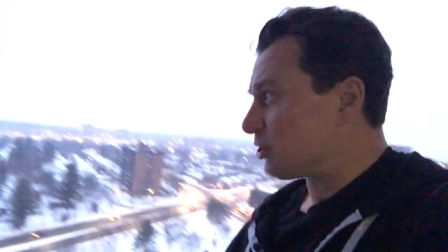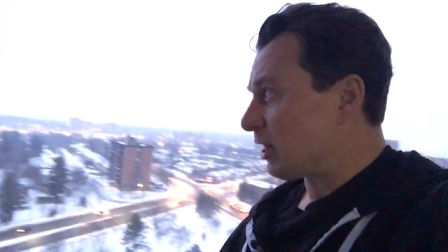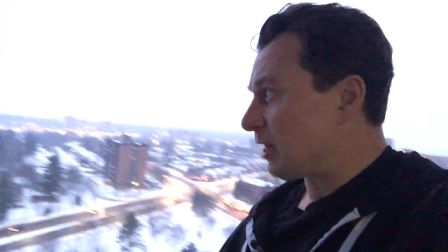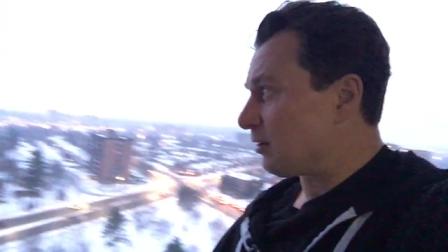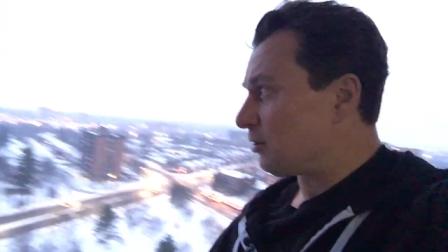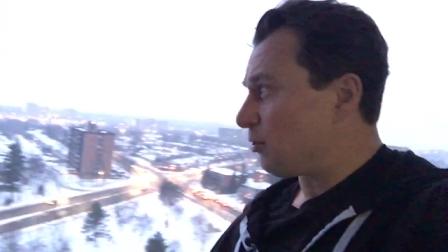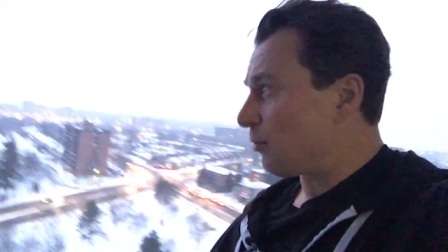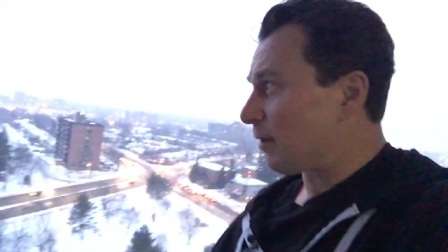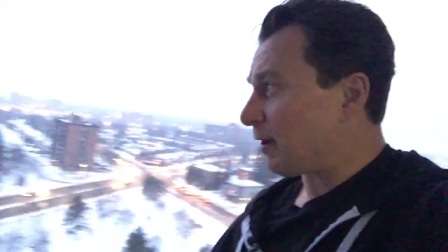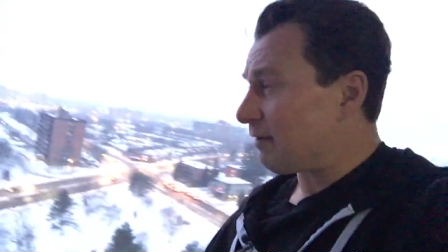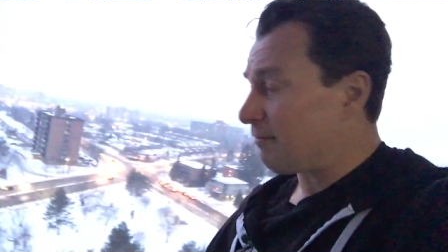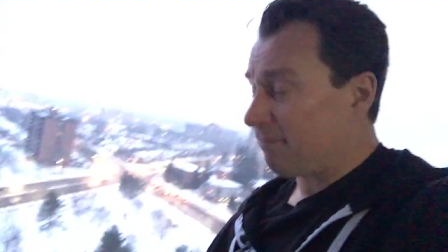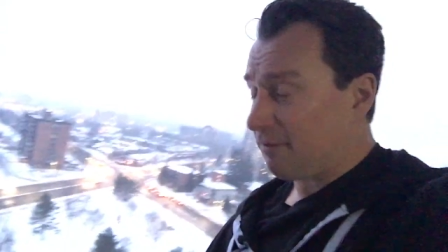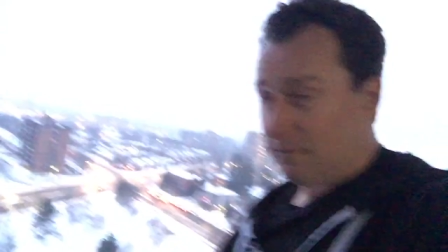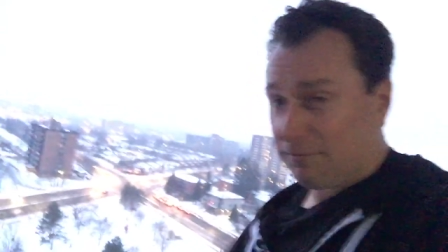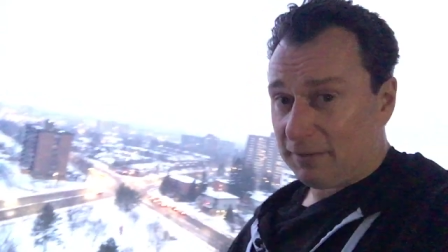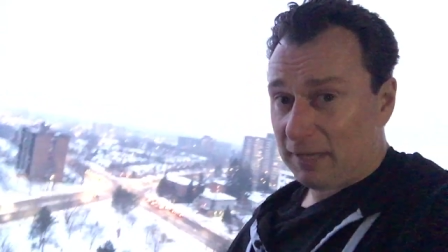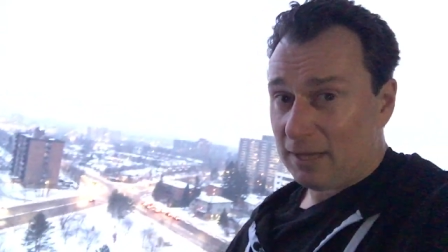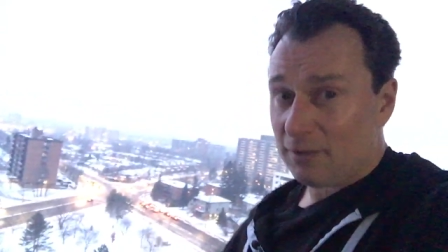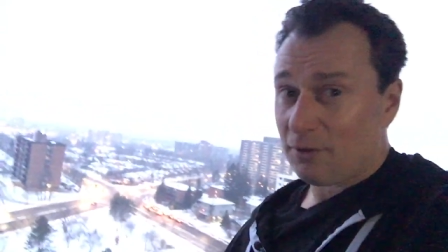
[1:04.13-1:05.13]
January
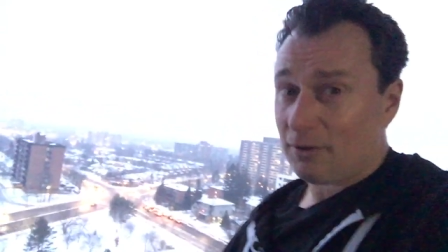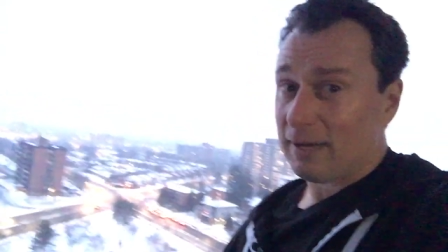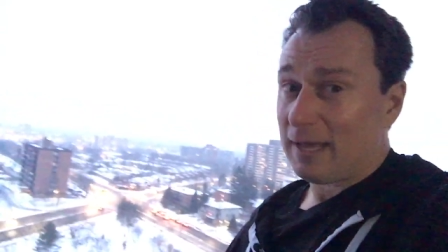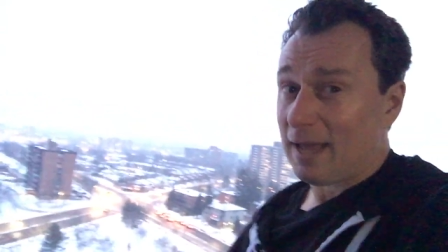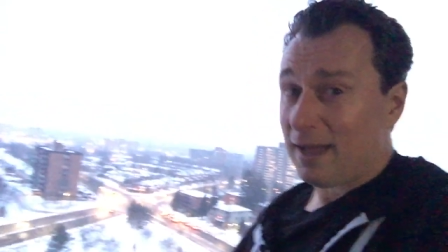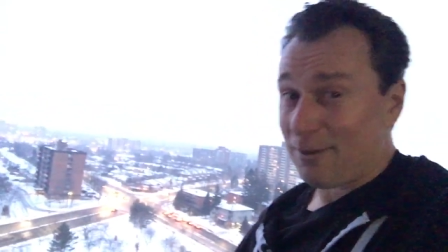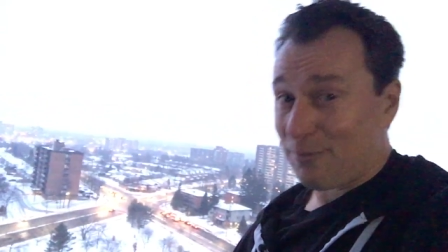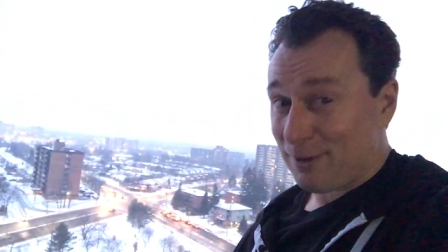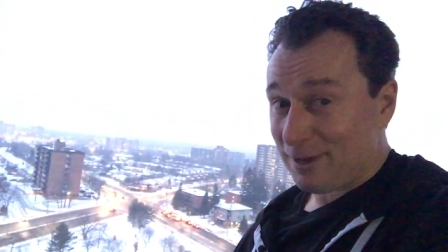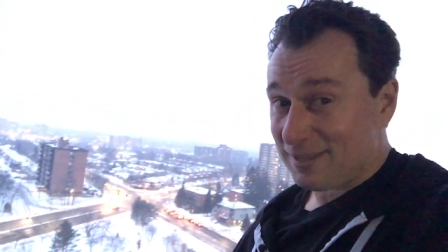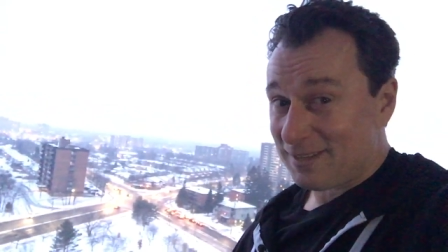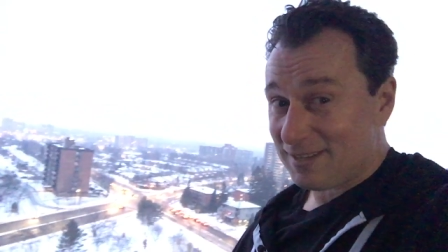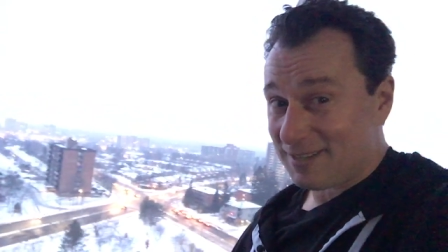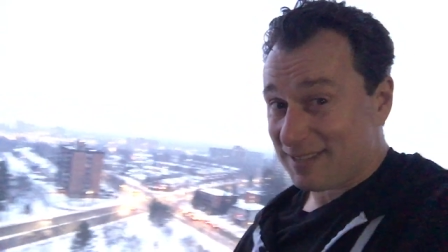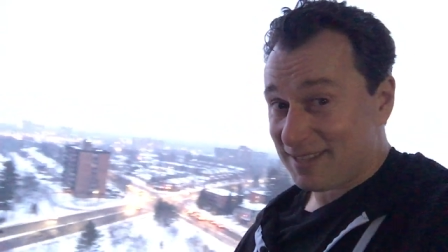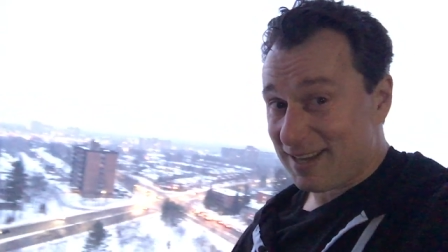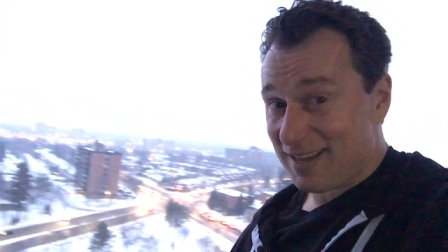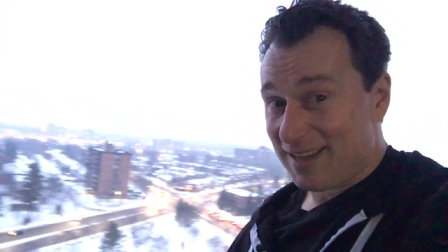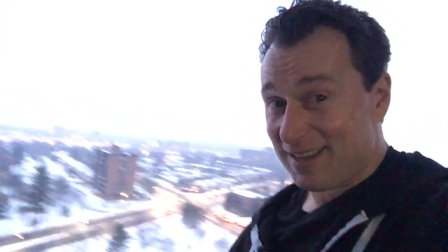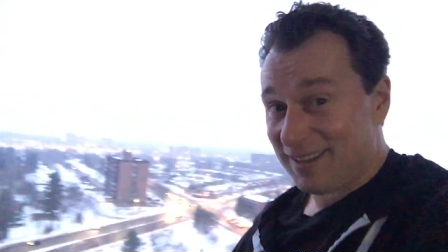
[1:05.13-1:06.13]
fifteenth. Oh, yeah, I want to
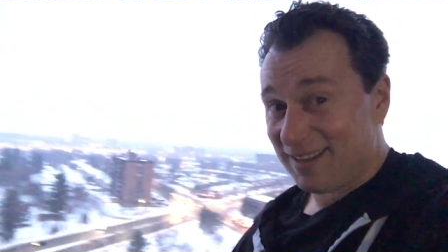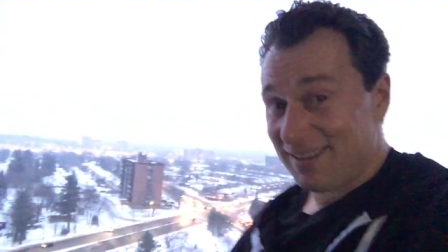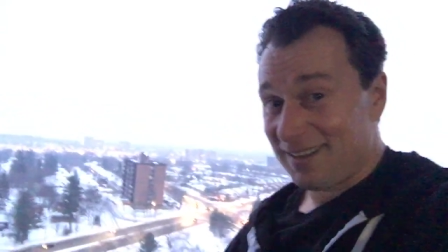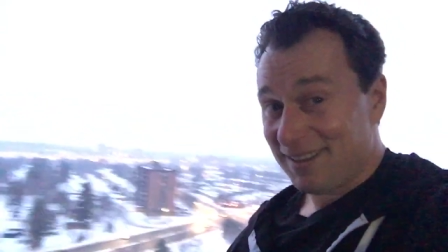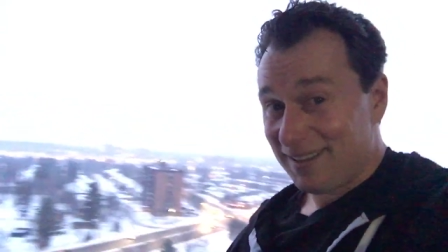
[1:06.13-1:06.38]
say